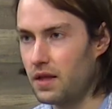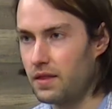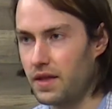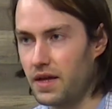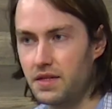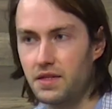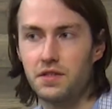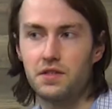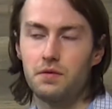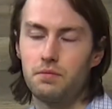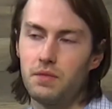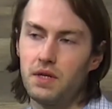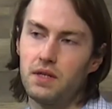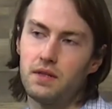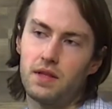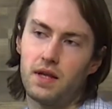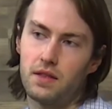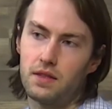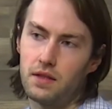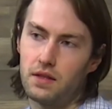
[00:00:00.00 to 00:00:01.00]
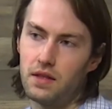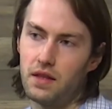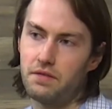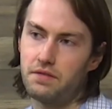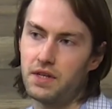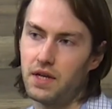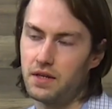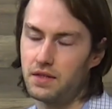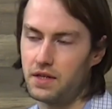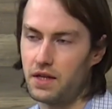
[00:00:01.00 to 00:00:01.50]
That doesn't mean that the
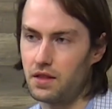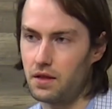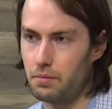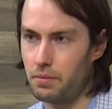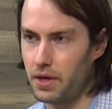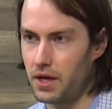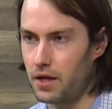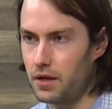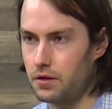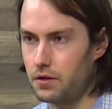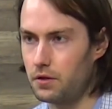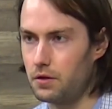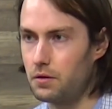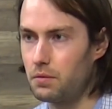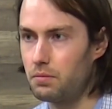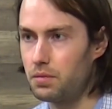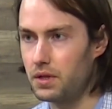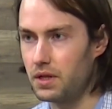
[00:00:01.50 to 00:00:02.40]
left hand and the pedal